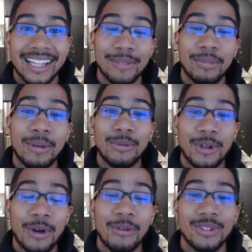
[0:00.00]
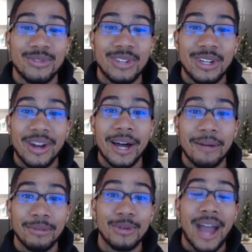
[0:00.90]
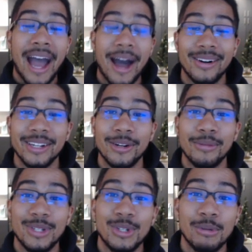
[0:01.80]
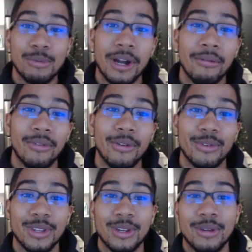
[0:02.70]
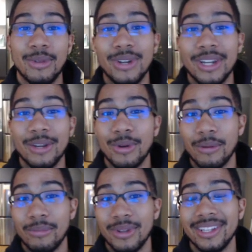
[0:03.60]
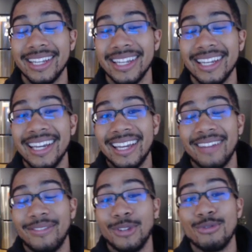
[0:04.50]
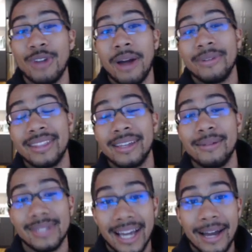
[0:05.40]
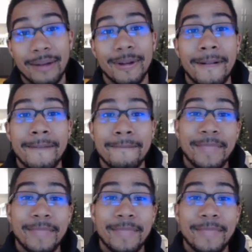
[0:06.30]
Let the people know if this video helped you out. It'll be super helpful for the community we are building. If you could drop a thumbs up.